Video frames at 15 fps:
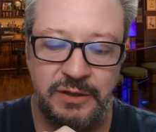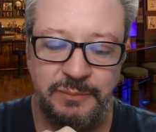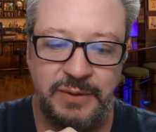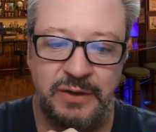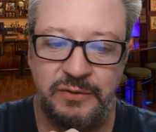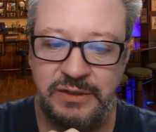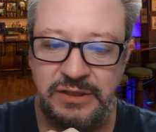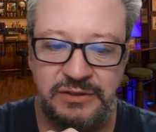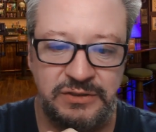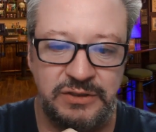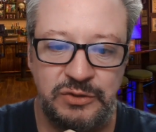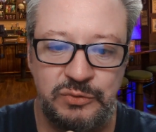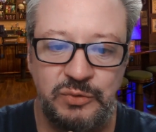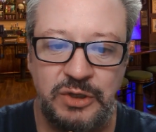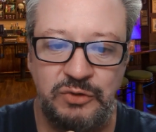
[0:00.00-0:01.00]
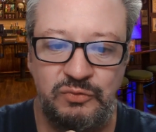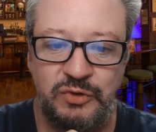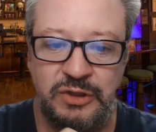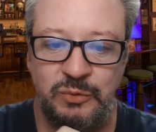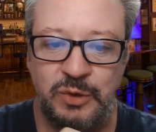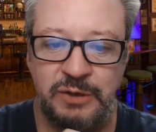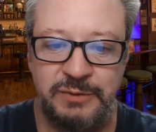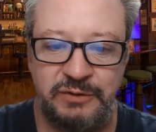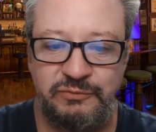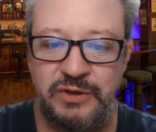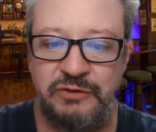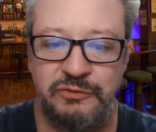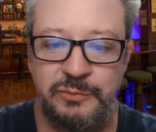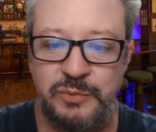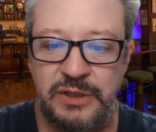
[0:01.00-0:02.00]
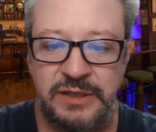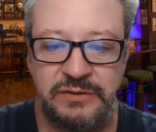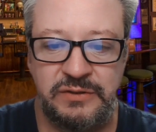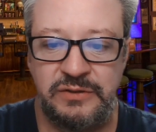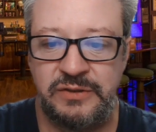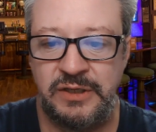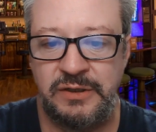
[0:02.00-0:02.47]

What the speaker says: in Polynesian is really one of my favorite places,